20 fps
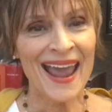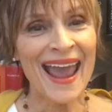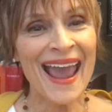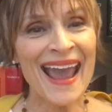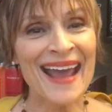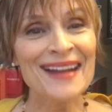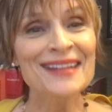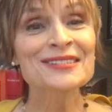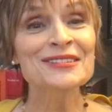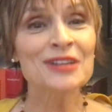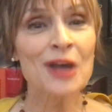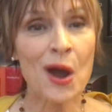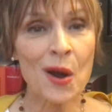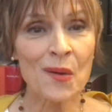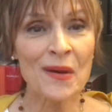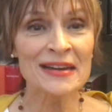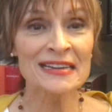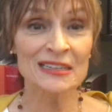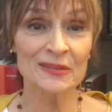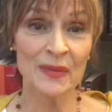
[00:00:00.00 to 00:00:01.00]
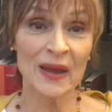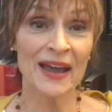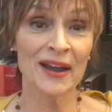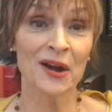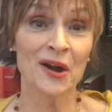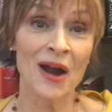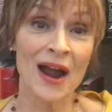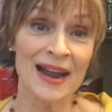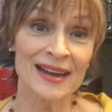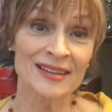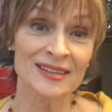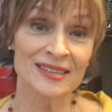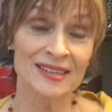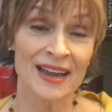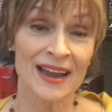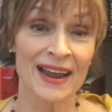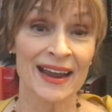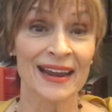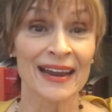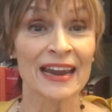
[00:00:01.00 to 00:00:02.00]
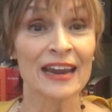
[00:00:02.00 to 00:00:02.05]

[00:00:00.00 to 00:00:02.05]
And it's always better, I say,